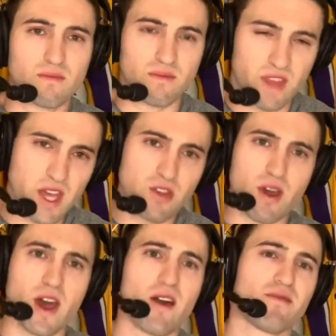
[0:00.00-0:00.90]
Then you
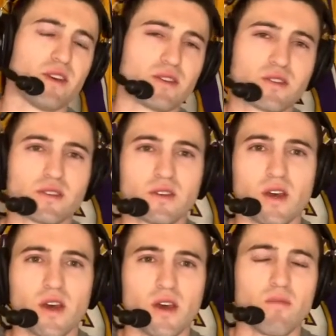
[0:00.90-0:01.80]
have this
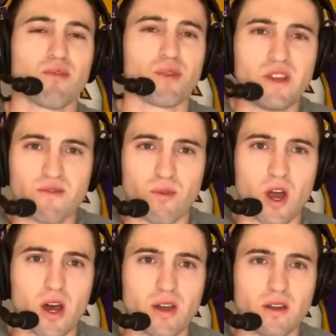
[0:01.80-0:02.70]
brief
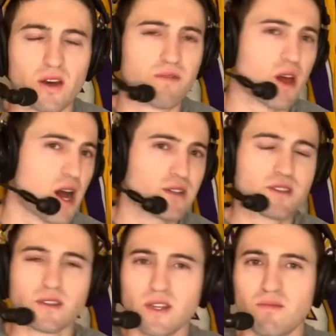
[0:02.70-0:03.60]
run of
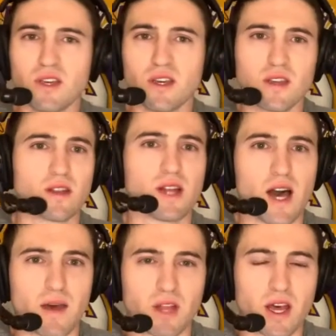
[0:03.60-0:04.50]
constantly being in the
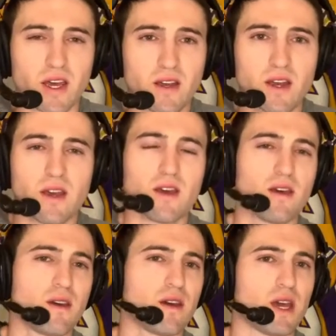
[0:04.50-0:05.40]
limelight,
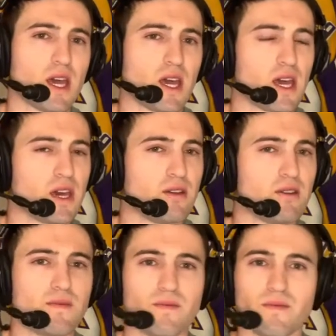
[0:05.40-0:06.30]
and
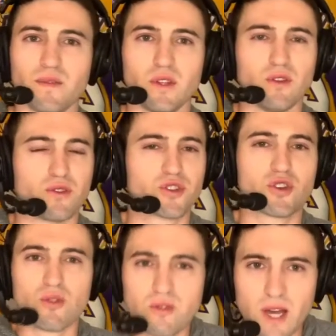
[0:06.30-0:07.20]
you're
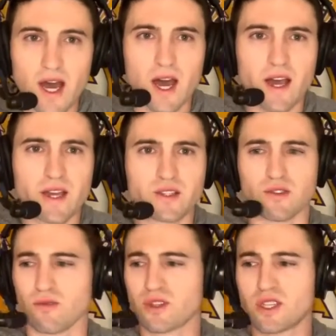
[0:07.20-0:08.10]
scrutinized,
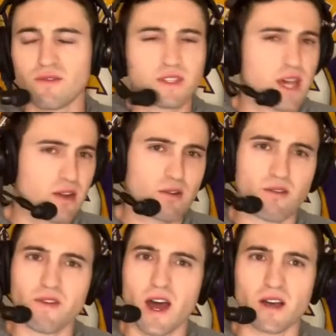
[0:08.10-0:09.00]
you're receiving technical
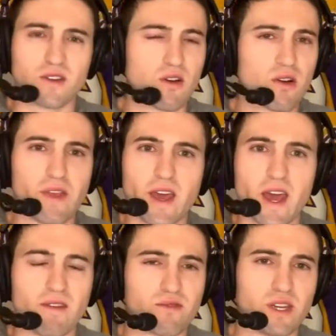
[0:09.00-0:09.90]
fouls all day,
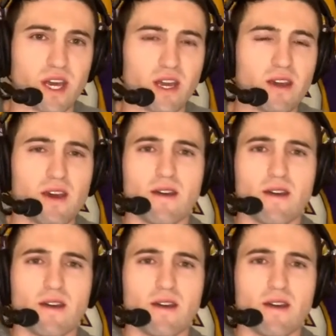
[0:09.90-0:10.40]
every day.